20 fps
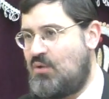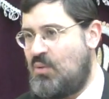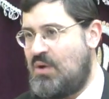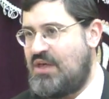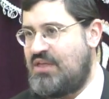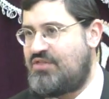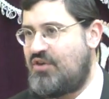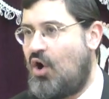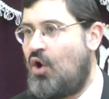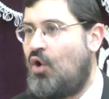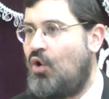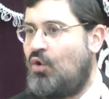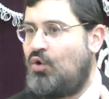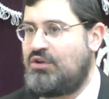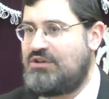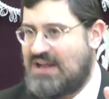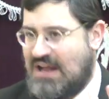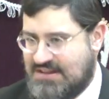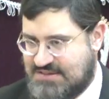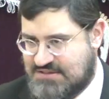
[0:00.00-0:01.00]
with are all
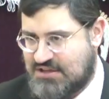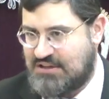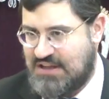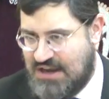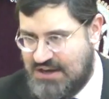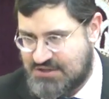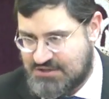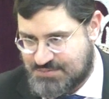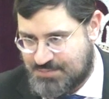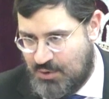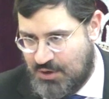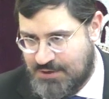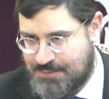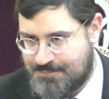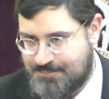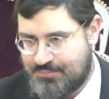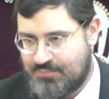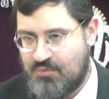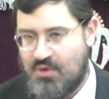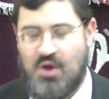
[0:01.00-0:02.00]
Yad Soledes Boy.
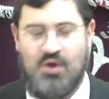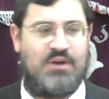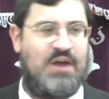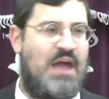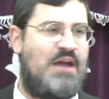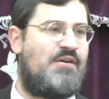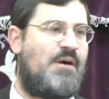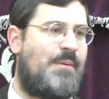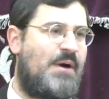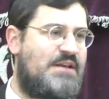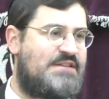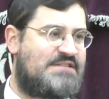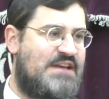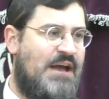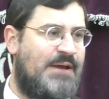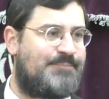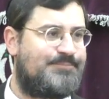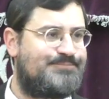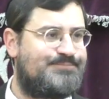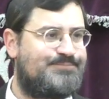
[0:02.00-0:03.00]
Okay, Rabbi say.